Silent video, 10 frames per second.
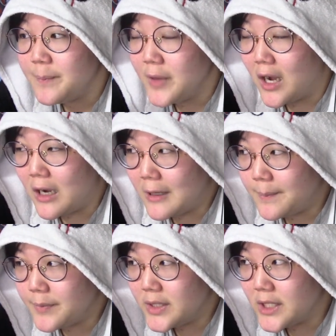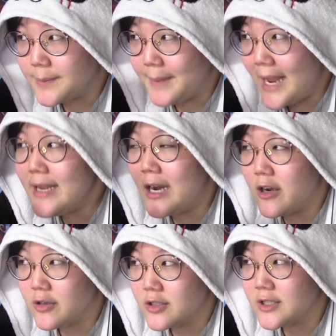the main
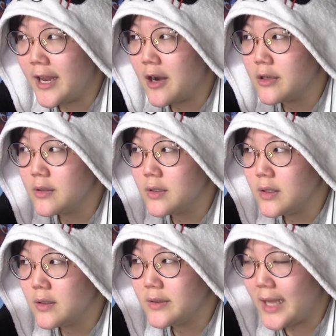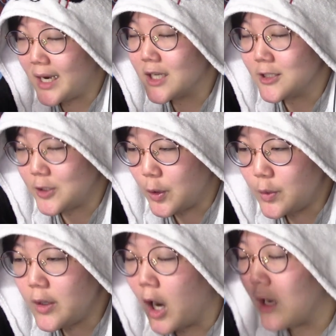characters there that are
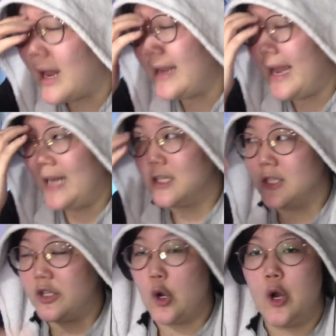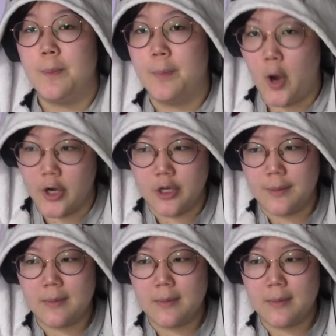shown are like at the dirt bottom.